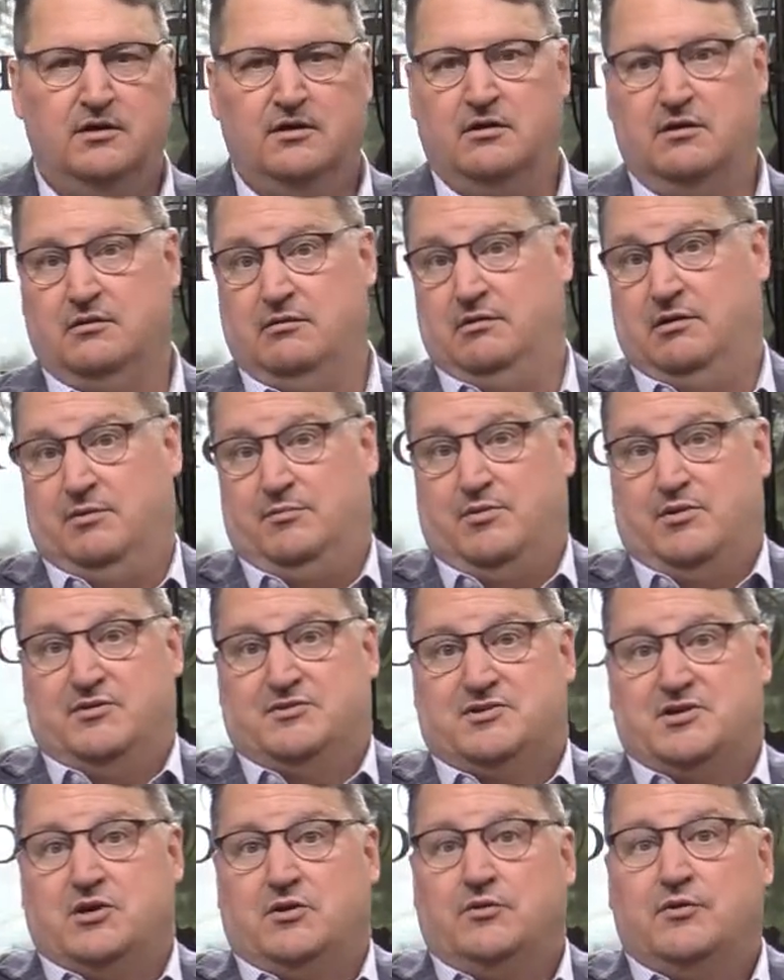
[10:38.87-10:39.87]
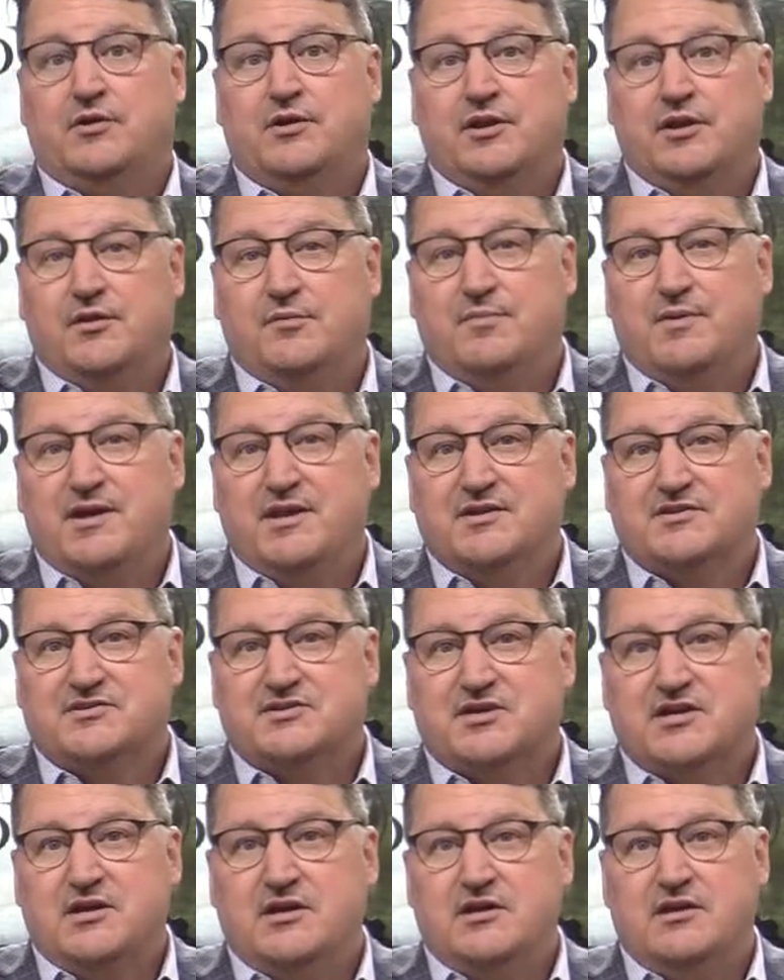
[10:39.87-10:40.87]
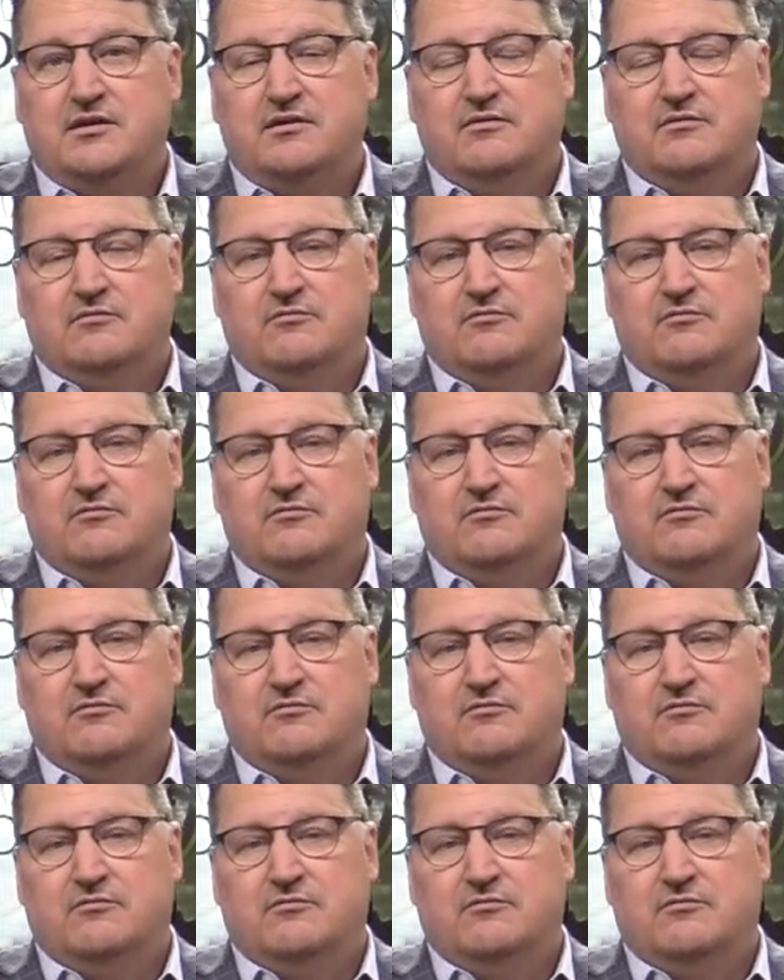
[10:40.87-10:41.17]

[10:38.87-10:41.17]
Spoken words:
a number of children in the B2C